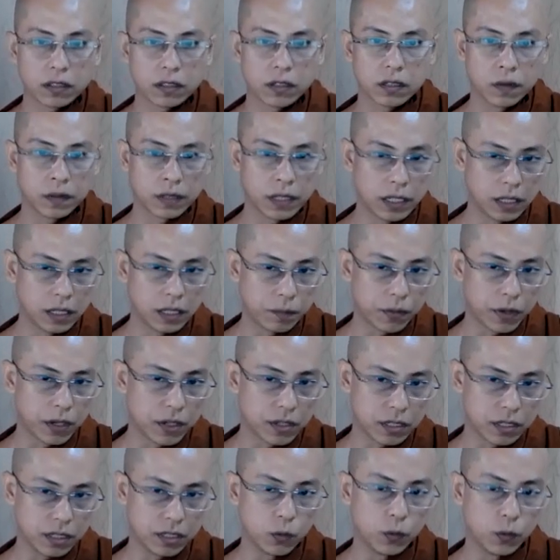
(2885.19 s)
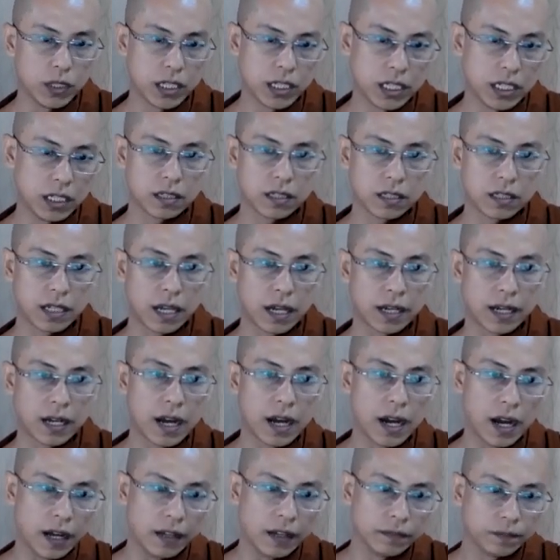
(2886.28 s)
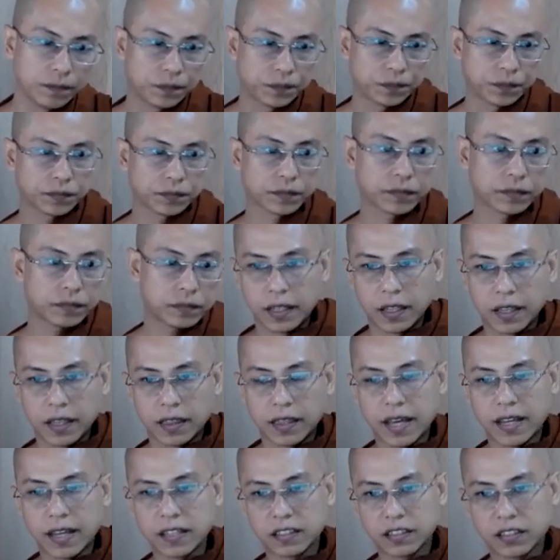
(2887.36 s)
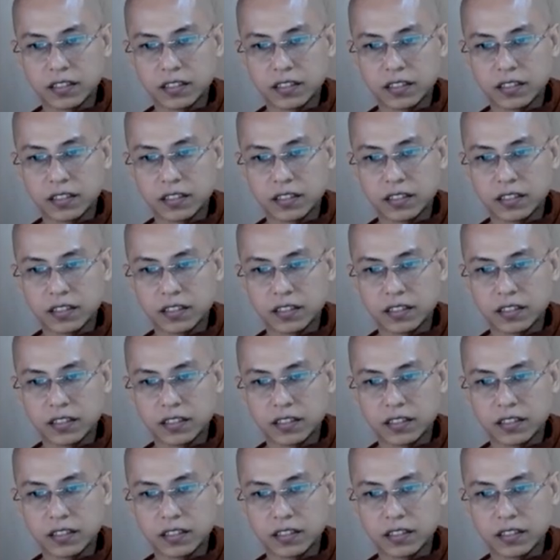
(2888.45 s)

cognitive process, Viti Sangaha. Then